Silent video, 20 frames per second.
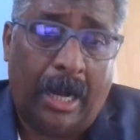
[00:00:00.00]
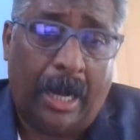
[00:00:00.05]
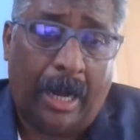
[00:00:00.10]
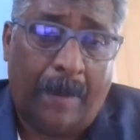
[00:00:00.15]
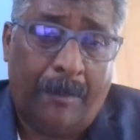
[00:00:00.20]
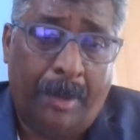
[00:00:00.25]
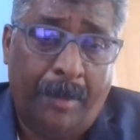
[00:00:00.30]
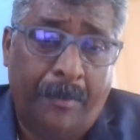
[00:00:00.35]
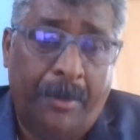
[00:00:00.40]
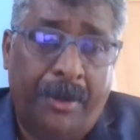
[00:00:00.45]

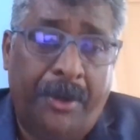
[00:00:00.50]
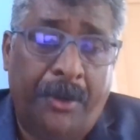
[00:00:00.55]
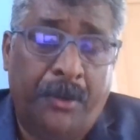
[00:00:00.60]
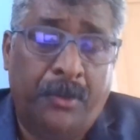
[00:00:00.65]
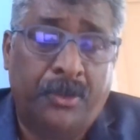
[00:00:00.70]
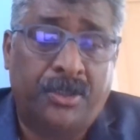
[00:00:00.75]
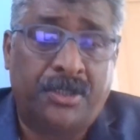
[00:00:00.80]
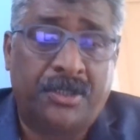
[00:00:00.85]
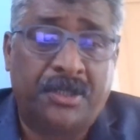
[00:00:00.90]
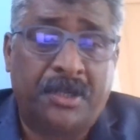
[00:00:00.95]

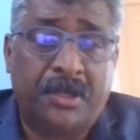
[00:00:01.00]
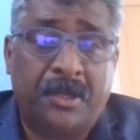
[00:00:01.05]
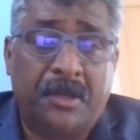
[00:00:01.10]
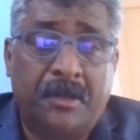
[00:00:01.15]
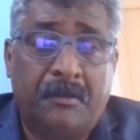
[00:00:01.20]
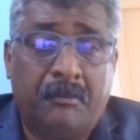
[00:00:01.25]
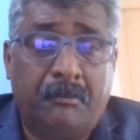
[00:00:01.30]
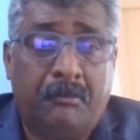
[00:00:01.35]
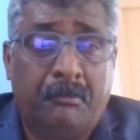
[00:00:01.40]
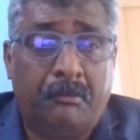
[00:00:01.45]
Abhimanyu's
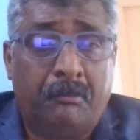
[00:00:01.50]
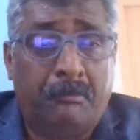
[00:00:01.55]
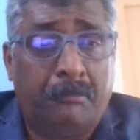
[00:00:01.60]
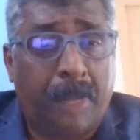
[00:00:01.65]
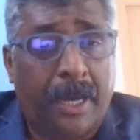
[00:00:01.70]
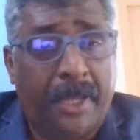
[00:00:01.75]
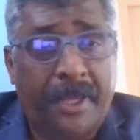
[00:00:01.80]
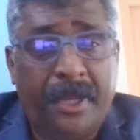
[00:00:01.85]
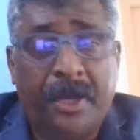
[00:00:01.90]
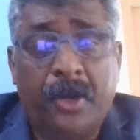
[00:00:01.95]

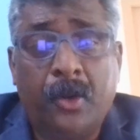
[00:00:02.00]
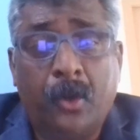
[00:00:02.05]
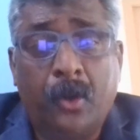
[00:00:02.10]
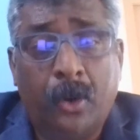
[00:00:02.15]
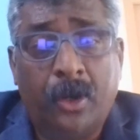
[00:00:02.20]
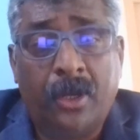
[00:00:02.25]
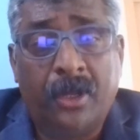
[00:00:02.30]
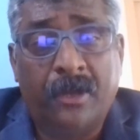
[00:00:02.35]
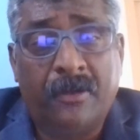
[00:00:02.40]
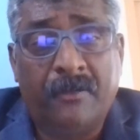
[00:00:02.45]
buy and
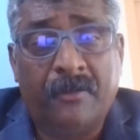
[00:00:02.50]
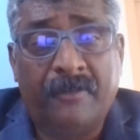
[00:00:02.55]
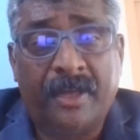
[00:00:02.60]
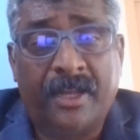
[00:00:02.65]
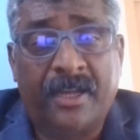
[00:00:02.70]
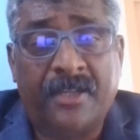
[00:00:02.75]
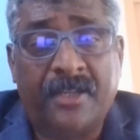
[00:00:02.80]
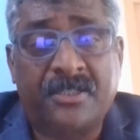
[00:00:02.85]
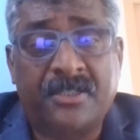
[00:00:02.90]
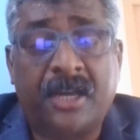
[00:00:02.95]
hold,
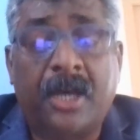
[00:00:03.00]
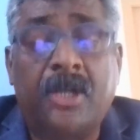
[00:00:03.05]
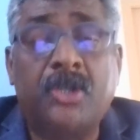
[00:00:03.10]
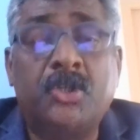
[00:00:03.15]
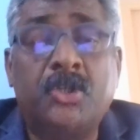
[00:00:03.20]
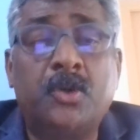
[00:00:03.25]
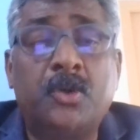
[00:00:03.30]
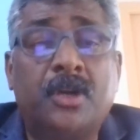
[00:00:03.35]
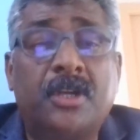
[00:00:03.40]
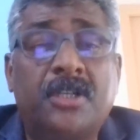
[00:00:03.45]
whereas
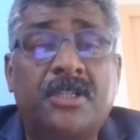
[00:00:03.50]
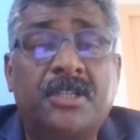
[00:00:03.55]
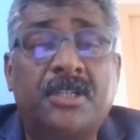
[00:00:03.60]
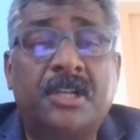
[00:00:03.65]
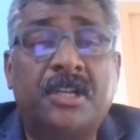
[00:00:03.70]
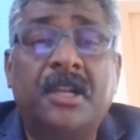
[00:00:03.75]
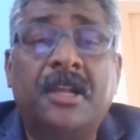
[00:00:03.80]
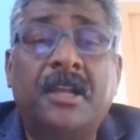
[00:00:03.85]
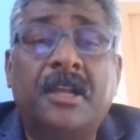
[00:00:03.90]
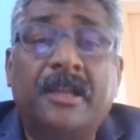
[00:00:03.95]
Arjunas
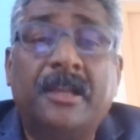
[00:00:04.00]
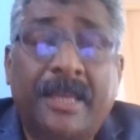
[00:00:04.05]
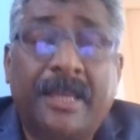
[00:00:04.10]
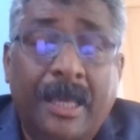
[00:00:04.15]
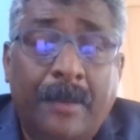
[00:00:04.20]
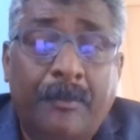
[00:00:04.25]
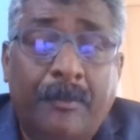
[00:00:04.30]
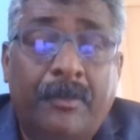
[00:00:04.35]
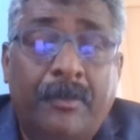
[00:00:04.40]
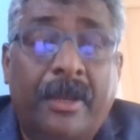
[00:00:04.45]

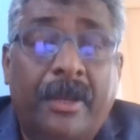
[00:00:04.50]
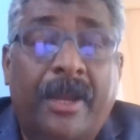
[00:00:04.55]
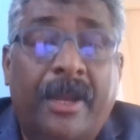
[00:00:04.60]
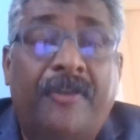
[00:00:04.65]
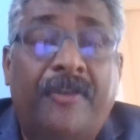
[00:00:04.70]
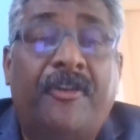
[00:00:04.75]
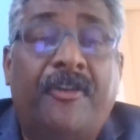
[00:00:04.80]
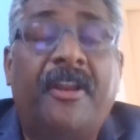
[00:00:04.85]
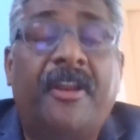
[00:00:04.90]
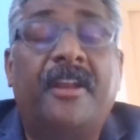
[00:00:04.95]
keep
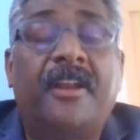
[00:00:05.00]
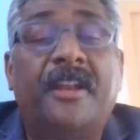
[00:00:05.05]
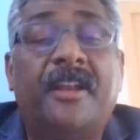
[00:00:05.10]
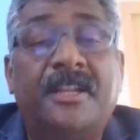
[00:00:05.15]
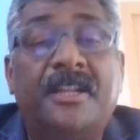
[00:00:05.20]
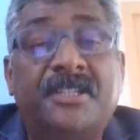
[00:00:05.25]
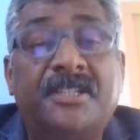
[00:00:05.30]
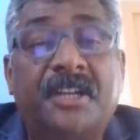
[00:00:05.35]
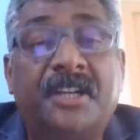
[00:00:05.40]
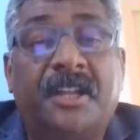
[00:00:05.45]
entering and
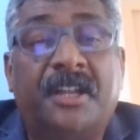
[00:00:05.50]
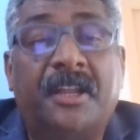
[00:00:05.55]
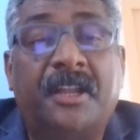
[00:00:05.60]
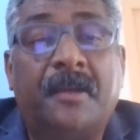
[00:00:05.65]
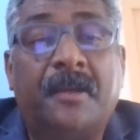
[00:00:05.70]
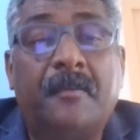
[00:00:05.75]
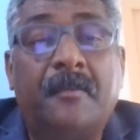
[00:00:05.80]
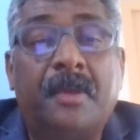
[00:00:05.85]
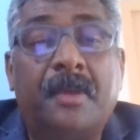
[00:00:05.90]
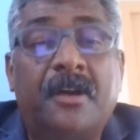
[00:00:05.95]

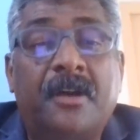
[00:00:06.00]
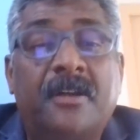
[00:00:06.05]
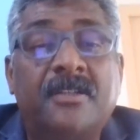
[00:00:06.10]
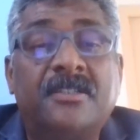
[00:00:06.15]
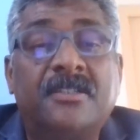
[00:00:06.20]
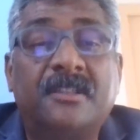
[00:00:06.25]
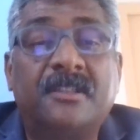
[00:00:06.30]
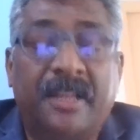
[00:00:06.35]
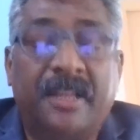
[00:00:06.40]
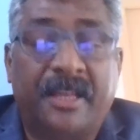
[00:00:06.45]
exiting
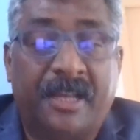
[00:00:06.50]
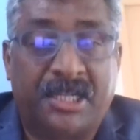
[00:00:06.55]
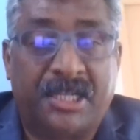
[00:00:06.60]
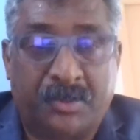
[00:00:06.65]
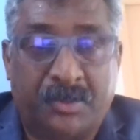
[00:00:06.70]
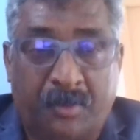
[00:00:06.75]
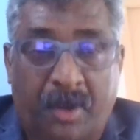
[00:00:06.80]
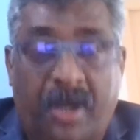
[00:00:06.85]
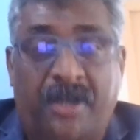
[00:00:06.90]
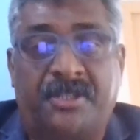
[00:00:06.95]
because they are
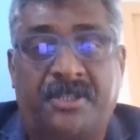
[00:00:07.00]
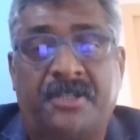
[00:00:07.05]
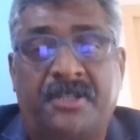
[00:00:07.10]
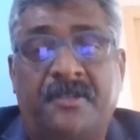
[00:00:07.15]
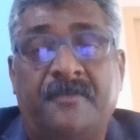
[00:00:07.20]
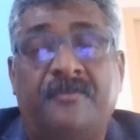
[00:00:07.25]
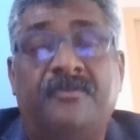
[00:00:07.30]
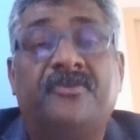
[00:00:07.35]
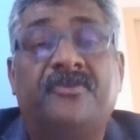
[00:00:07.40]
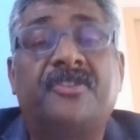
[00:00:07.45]
smart.
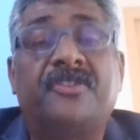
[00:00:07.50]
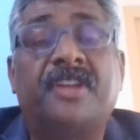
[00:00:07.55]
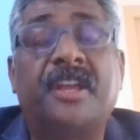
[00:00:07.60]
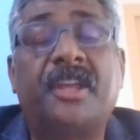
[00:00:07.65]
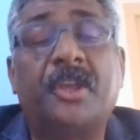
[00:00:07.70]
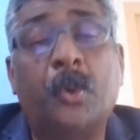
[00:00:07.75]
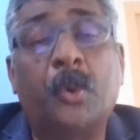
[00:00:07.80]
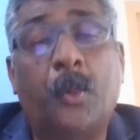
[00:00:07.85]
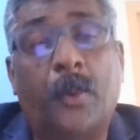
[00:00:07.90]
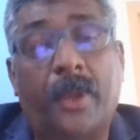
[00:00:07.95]

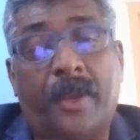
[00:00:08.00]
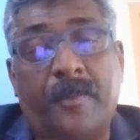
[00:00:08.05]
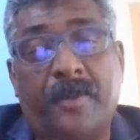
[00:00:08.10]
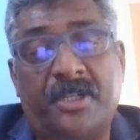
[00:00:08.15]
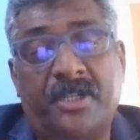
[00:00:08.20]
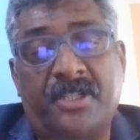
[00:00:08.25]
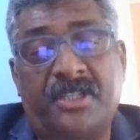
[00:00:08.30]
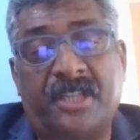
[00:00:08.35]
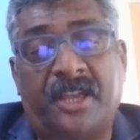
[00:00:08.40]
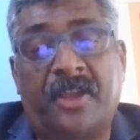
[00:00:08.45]
Thank you very
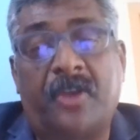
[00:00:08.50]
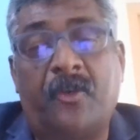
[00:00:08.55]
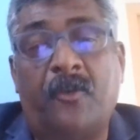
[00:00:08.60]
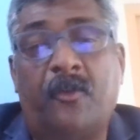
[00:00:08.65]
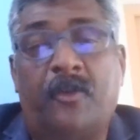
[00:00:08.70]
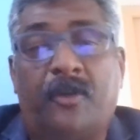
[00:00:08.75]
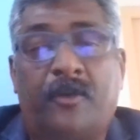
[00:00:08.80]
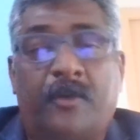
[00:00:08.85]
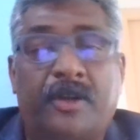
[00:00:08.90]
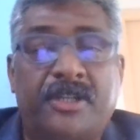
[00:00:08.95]
much. Thank you
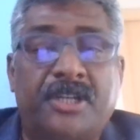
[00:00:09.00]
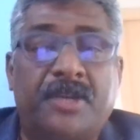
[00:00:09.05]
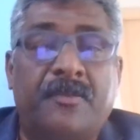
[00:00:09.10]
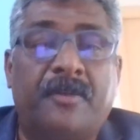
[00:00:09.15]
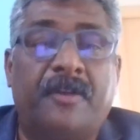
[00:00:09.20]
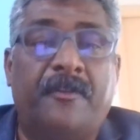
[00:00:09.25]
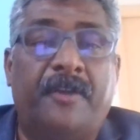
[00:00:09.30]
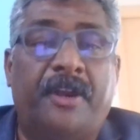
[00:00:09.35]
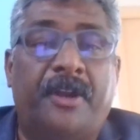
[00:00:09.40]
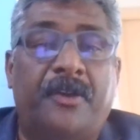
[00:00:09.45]
for watching
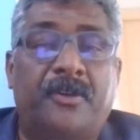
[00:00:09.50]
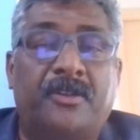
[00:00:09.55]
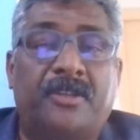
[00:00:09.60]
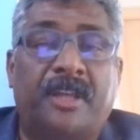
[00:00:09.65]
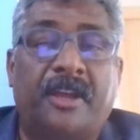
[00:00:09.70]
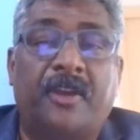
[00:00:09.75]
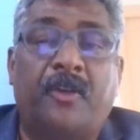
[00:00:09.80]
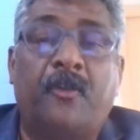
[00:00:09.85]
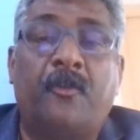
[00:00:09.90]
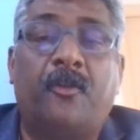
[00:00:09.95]
my videos.
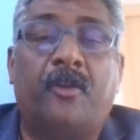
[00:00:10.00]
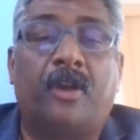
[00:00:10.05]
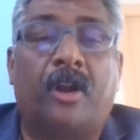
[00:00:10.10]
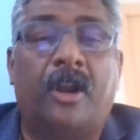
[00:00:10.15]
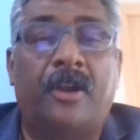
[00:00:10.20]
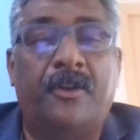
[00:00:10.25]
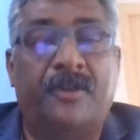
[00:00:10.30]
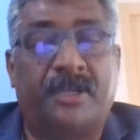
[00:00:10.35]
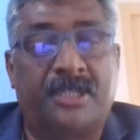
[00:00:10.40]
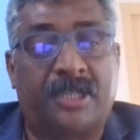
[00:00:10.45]
Thank you for
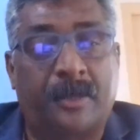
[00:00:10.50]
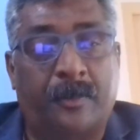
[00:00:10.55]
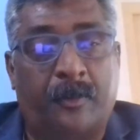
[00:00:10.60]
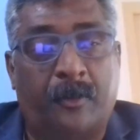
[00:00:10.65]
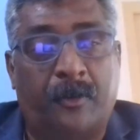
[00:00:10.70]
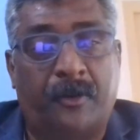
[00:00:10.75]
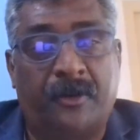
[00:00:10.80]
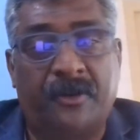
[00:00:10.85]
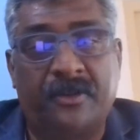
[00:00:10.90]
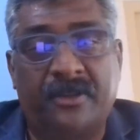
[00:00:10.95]
all your
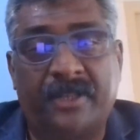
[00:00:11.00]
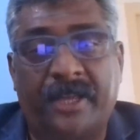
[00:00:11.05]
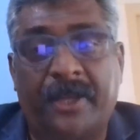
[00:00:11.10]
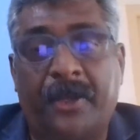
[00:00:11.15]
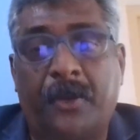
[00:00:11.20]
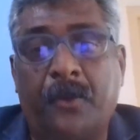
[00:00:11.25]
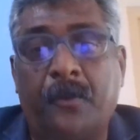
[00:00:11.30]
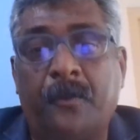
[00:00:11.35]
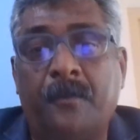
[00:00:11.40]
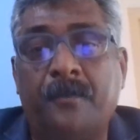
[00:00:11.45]
support.
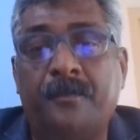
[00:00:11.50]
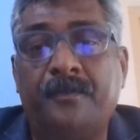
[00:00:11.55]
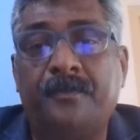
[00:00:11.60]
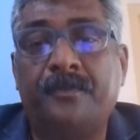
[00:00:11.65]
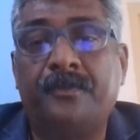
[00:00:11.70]
Thank you.